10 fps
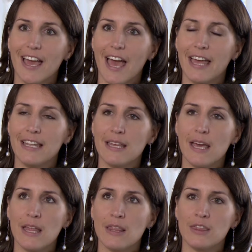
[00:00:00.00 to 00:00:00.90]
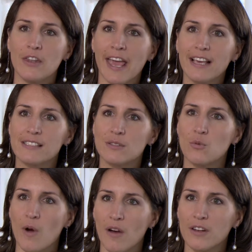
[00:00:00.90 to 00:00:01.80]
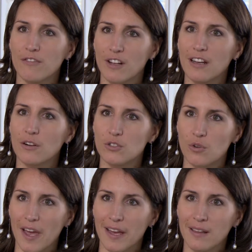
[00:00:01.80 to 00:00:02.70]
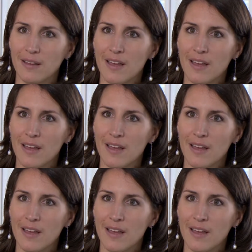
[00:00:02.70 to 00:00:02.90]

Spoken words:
And the next round of clinical trial,